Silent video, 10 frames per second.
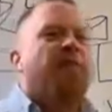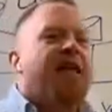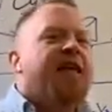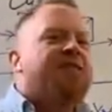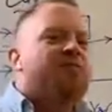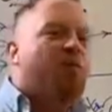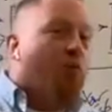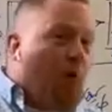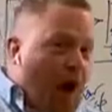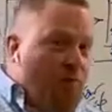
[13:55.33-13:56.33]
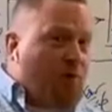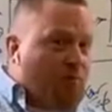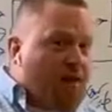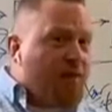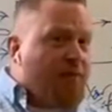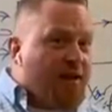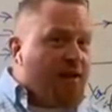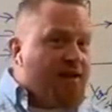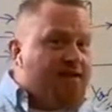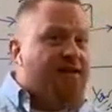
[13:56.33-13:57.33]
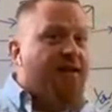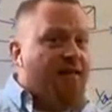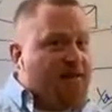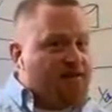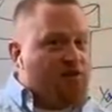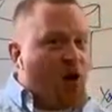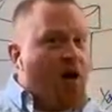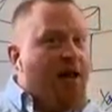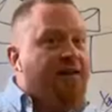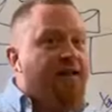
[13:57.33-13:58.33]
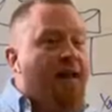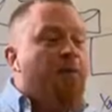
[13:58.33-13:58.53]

It's probably because they saw it,